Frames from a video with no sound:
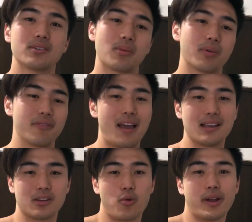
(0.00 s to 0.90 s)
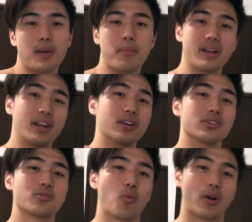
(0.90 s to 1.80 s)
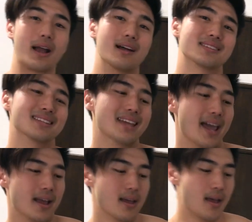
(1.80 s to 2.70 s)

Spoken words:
So I'm gonna give you guys a quick beginner's workout today.